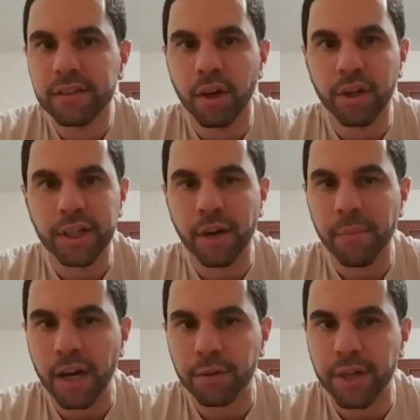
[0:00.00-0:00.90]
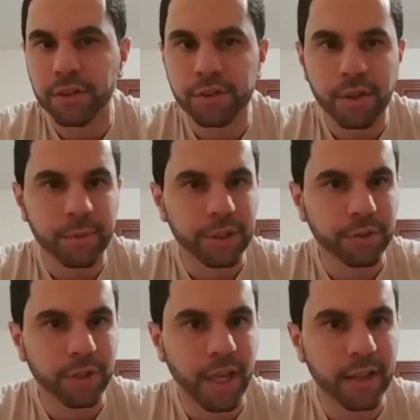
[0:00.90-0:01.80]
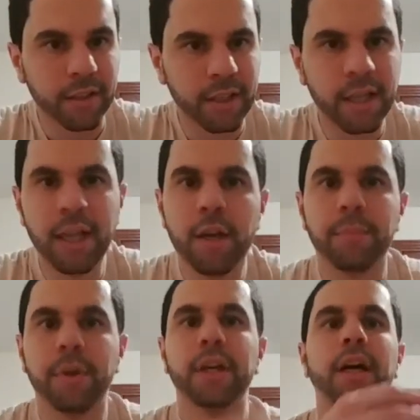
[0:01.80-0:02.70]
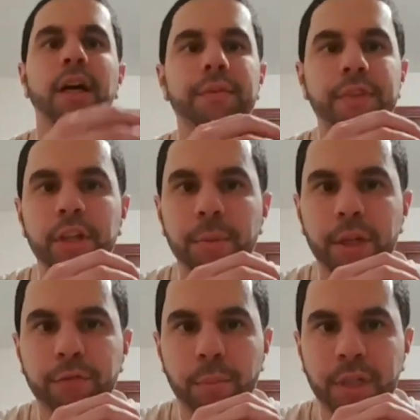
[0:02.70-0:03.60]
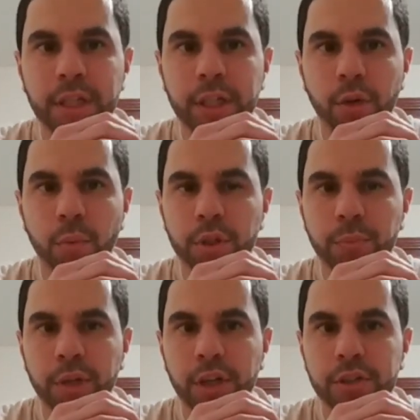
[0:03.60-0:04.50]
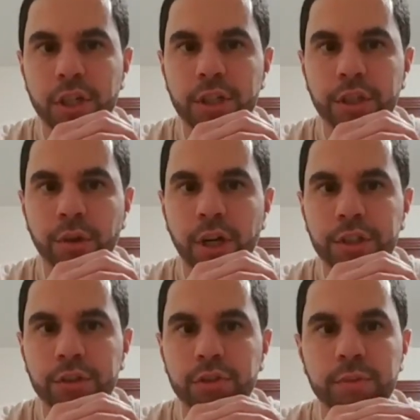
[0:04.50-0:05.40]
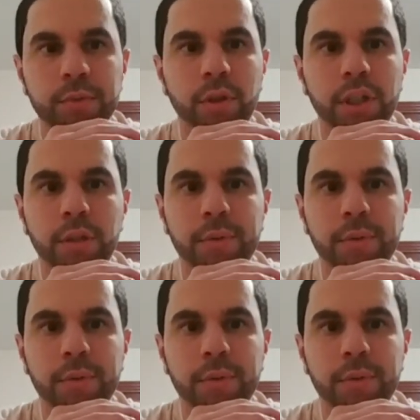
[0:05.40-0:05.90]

Only moderators are able to do that. But thank you everybody for being here. When we are done here on YouTube, you already know